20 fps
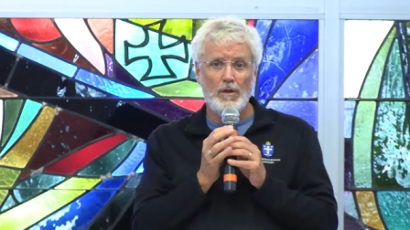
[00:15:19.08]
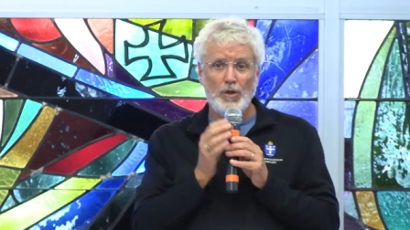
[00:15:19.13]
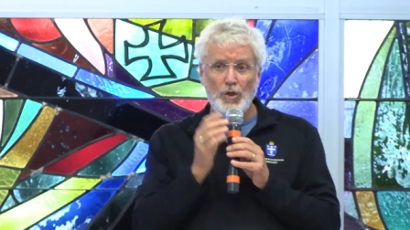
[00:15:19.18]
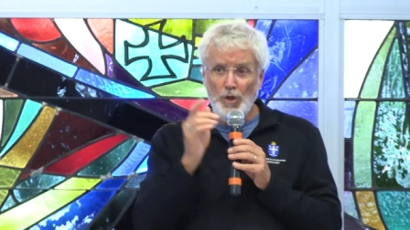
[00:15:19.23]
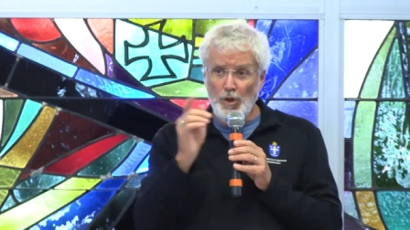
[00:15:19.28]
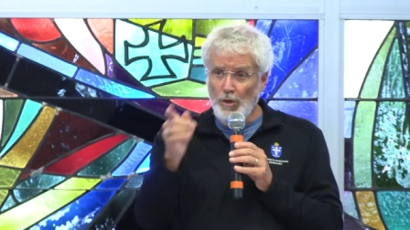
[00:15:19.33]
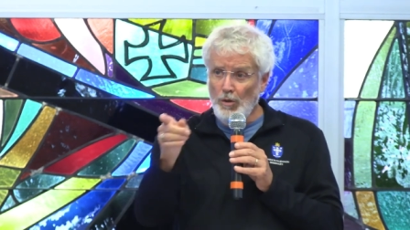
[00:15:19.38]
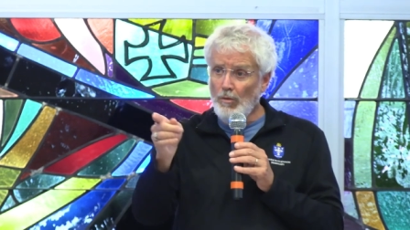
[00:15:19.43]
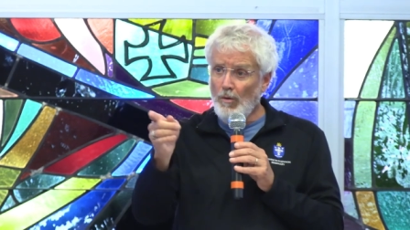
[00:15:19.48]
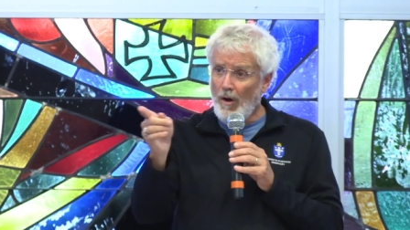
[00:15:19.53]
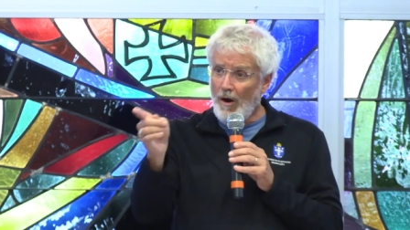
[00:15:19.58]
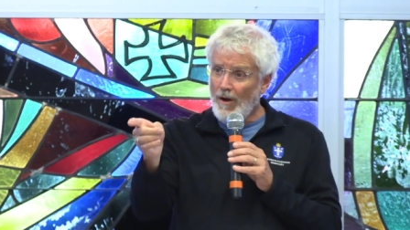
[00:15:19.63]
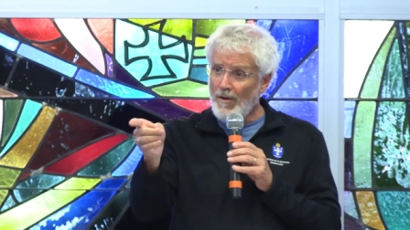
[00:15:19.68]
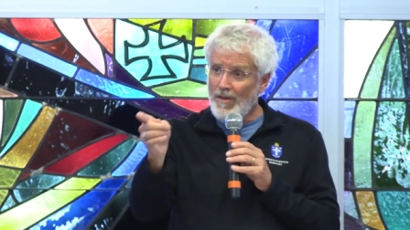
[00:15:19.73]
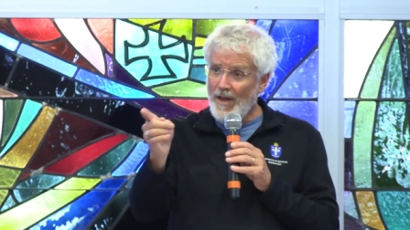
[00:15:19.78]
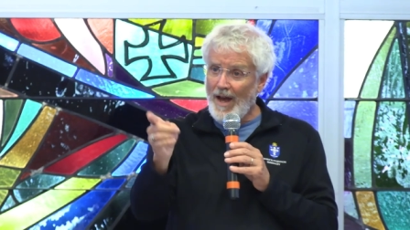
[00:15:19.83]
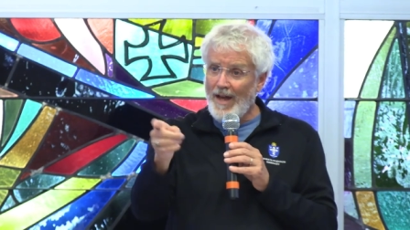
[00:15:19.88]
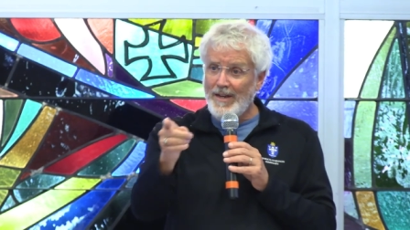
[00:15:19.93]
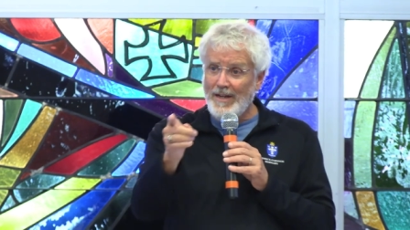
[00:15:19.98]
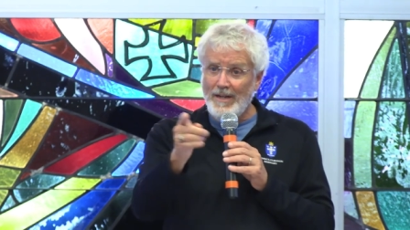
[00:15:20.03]
You are
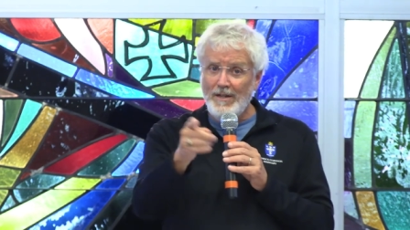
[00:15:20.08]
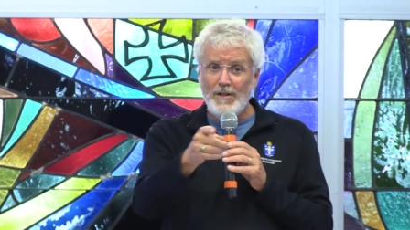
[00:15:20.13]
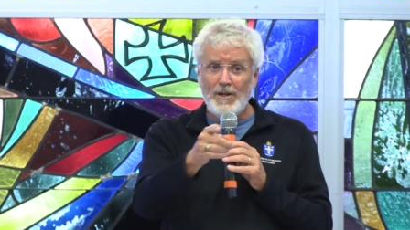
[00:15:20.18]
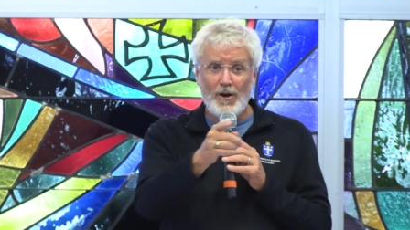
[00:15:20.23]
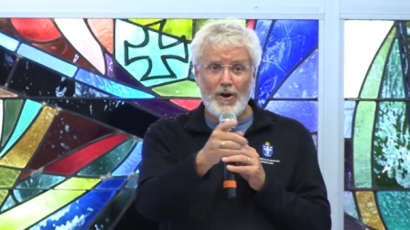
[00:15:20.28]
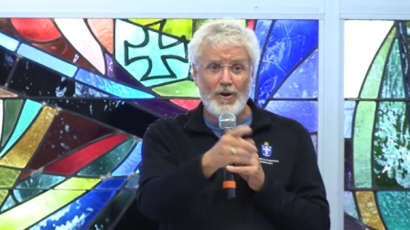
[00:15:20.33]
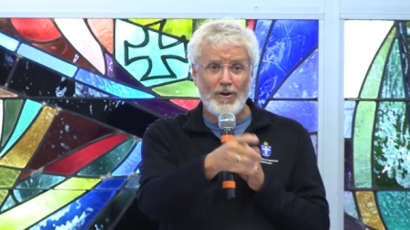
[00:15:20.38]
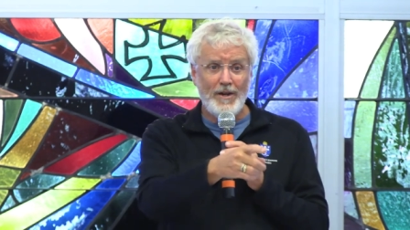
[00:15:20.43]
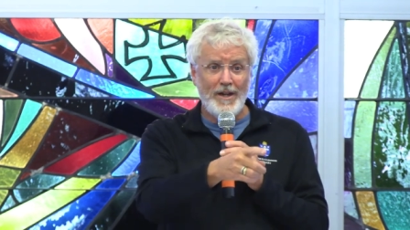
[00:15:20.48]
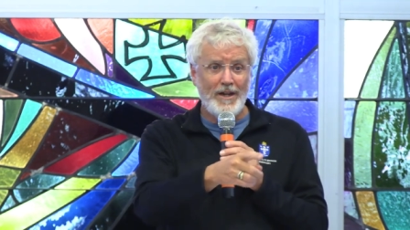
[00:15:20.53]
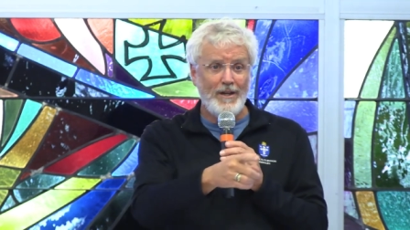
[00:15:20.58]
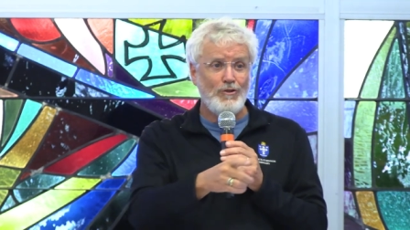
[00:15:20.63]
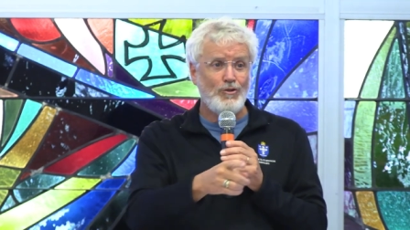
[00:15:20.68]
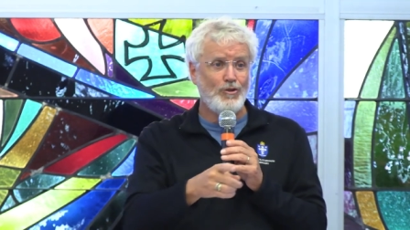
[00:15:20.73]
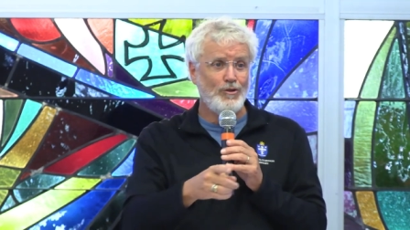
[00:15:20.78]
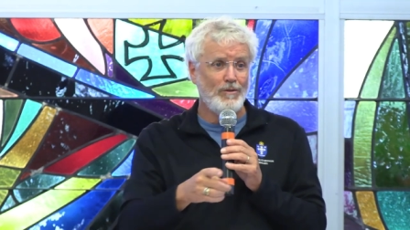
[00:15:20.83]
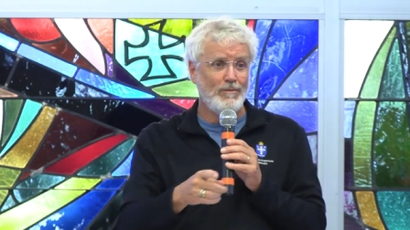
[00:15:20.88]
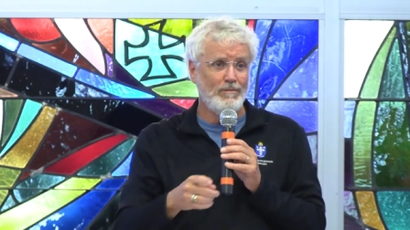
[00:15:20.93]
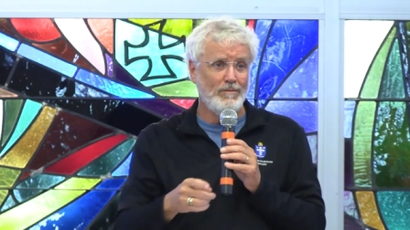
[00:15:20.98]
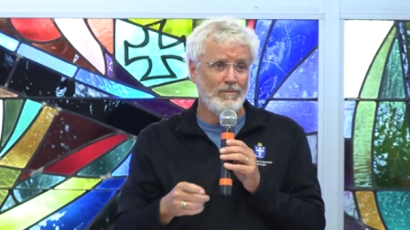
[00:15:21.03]
that
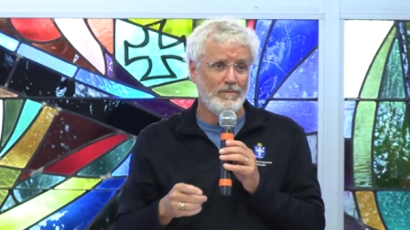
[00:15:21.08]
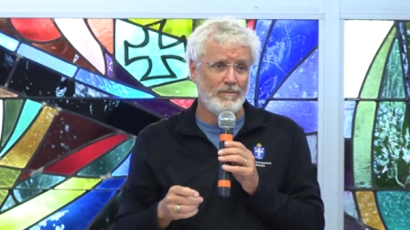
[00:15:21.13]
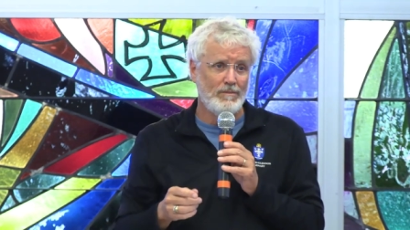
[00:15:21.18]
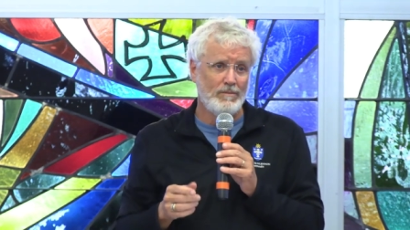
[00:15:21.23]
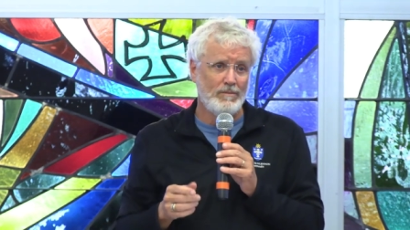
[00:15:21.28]
incarnation.